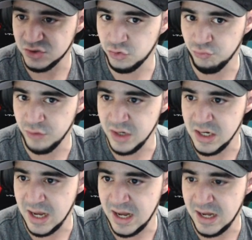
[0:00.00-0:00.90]

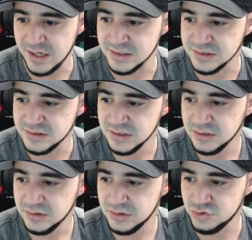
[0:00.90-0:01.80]
3 eyes.
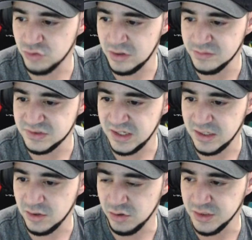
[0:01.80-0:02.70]
The drums
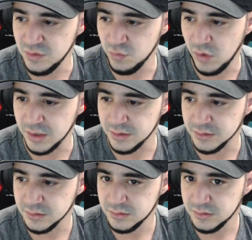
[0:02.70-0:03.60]
take only
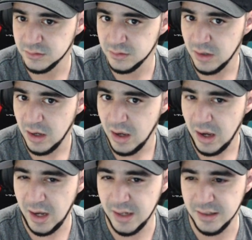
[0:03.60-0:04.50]
1.
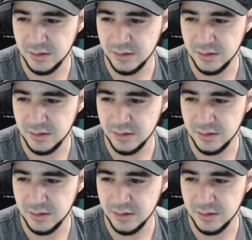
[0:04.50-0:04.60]
And